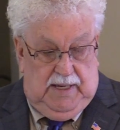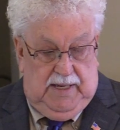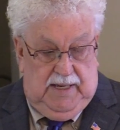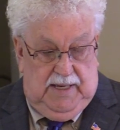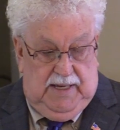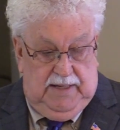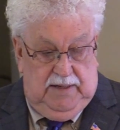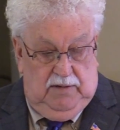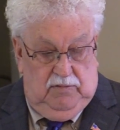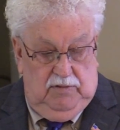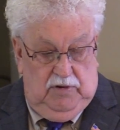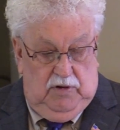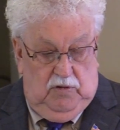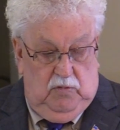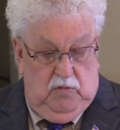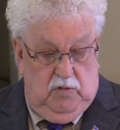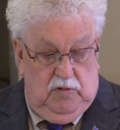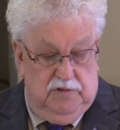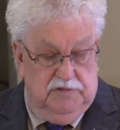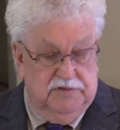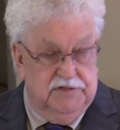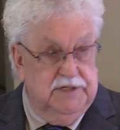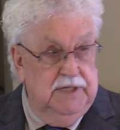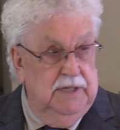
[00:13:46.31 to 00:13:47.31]
I don't know
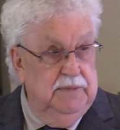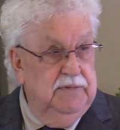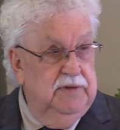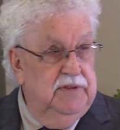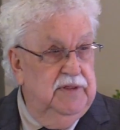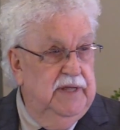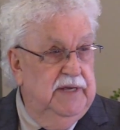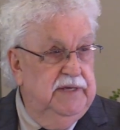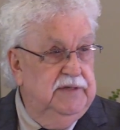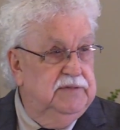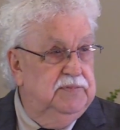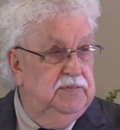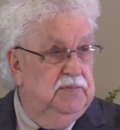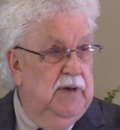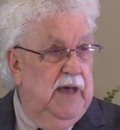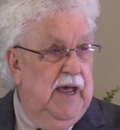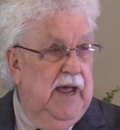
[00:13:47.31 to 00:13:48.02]
where some of these